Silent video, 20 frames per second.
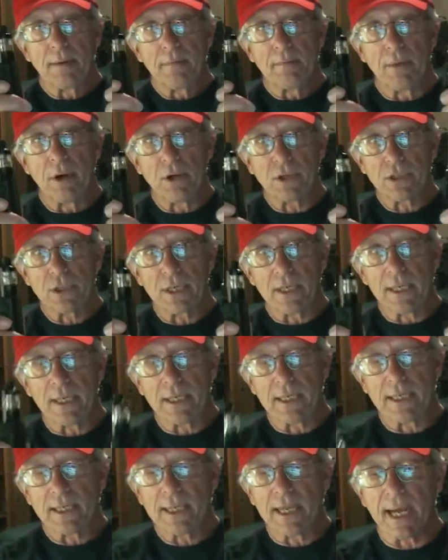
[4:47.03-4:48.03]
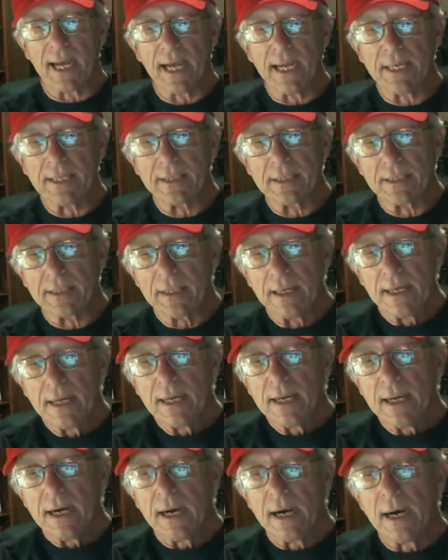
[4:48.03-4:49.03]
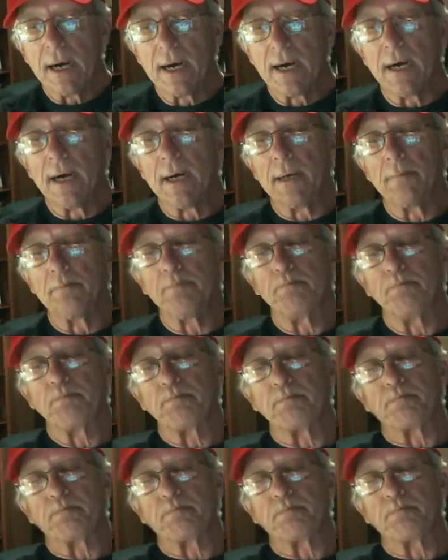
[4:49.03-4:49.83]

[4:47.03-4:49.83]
mostly in tanks. Um,